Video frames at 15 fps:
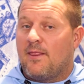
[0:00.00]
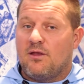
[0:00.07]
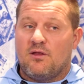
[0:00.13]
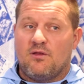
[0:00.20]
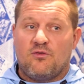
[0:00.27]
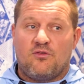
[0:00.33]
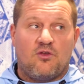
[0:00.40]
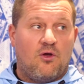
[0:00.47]

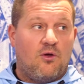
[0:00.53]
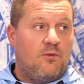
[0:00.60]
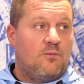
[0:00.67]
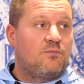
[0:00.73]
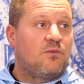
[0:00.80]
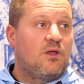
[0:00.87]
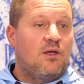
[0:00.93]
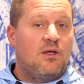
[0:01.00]
And so
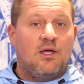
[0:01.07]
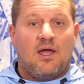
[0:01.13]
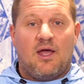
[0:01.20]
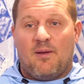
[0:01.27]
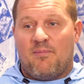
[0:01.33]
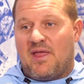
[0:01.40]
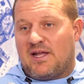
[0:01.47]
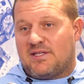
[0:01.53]

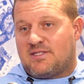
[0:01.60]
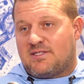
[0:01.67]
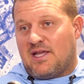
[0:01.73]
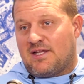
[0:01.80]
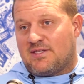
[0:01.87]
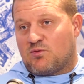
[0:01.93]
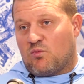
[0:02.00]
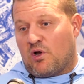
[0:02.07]

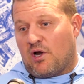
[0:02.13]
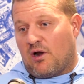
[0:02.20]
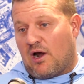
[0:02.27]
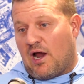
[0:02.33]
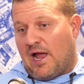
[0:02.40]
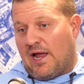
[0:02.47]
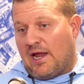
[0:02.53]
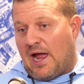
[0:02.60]
that's where
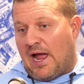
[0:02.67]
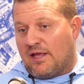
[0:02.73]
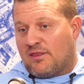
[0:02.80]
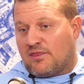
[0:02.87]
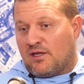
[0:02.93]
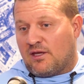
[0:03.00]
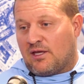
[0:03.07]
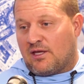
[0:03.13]
I
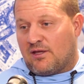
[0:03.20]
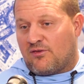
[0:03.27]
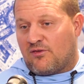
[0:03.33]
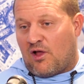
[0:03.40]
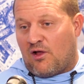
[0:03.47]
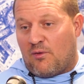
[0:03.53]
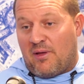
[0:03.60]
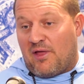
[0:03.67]
think it's
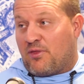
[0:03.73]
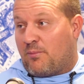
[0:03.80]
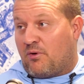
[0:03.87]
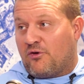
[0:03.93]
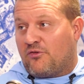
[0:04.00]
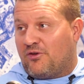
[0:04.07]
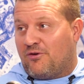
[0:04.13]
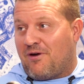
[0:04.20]
all about the
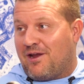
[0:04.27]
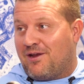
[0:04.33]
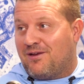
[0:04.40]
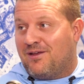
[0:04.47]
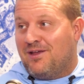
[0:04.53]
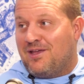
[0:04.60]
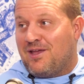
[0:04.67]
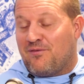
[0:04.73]
person, right?
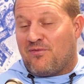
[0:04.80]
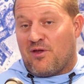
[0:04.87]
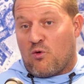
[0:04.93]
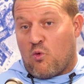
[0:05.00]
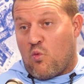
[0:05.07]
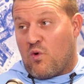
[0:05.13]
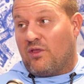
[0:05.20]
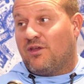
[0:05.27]
If they're
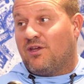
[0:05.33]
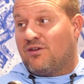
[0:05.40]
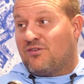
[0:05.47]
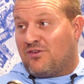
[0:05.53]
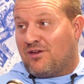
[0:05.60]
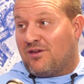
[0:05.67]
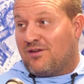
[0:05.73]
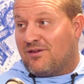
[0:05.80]
willing
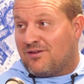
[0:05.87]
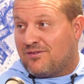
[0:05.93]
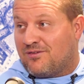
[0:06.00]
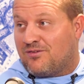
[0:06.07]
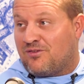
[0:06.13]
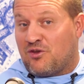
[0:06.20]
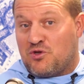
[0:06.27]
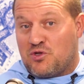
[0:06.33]
to
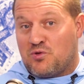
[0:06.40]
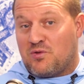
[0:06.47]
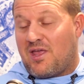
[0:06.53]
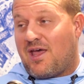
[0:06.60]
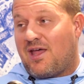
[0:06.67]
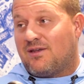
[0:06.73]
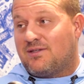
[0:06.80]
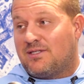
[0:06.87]
do
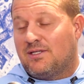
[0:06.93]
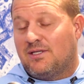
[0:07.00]
that,